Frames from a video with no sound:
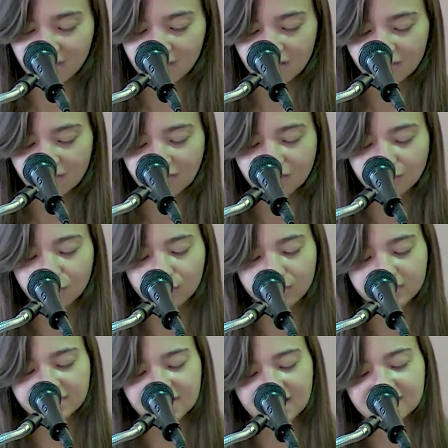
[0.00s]
Then the Lord
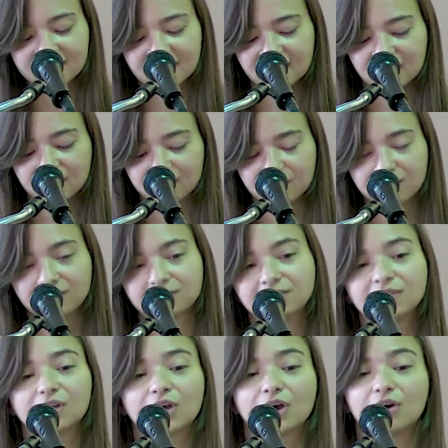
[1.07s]
said to him,
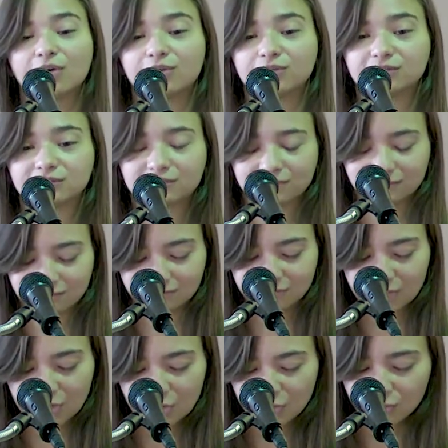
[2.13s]
"Go,
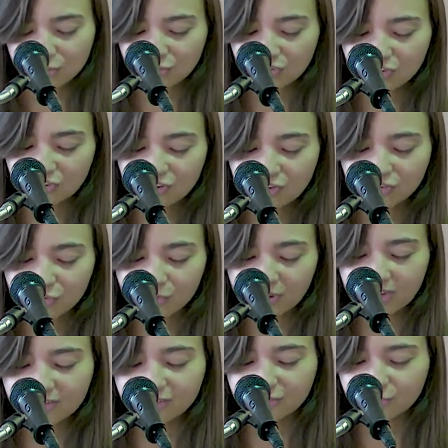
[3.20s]
return on your
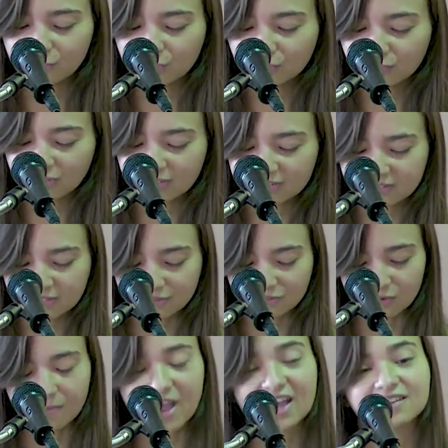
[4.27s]
way to the wilderness of
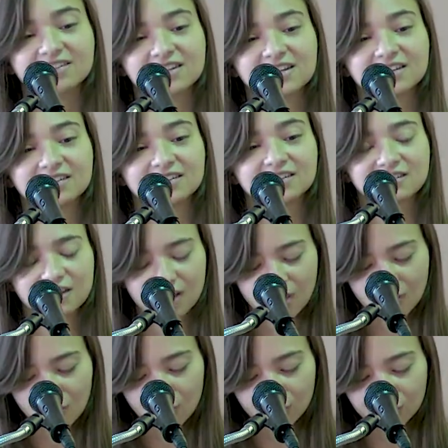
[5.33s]
Damascus.
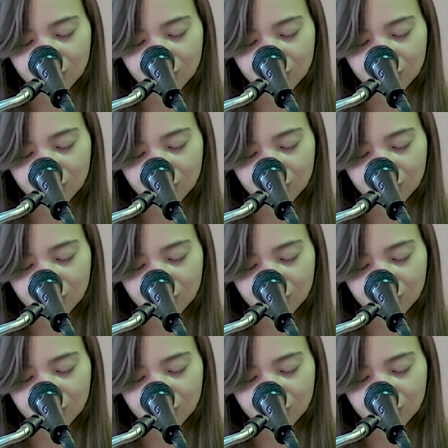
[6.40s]
When you